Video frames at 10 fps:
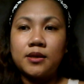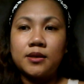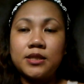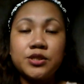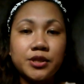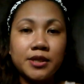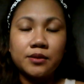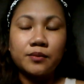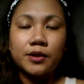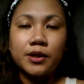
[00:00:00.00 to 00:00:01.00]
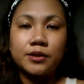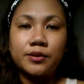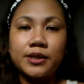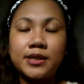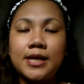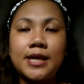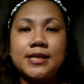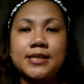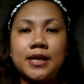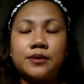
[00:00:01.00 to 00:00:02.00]
the internet world or in the
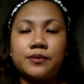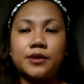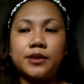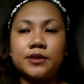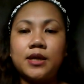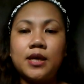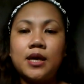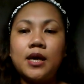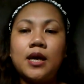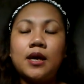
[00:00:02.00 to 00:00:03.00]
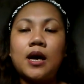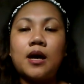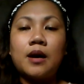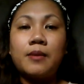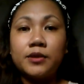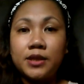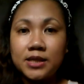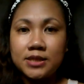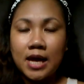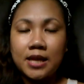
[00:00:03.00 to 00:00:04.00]
dating site world about
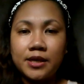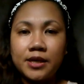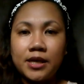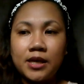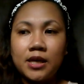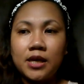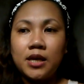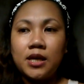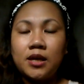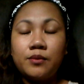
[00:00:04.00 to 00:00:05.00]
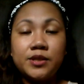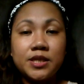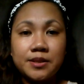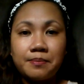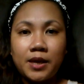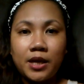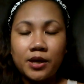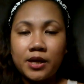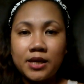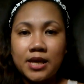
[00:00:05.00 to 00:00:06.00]
his salary he would
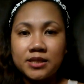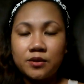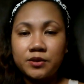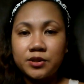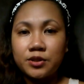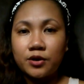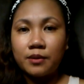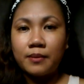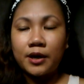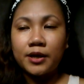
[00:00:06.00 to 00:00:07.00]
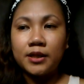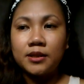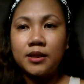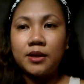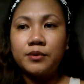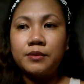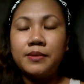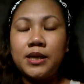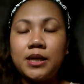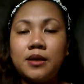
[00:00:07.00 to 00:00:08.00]
disappear and he doesn't want to talk about it he would
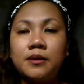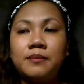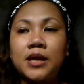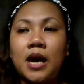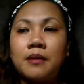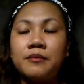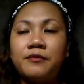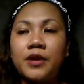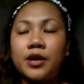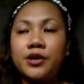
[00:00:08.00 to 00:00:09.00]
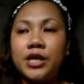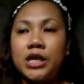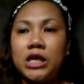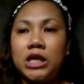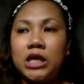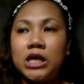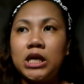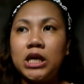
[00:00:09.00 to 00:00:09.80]
be become very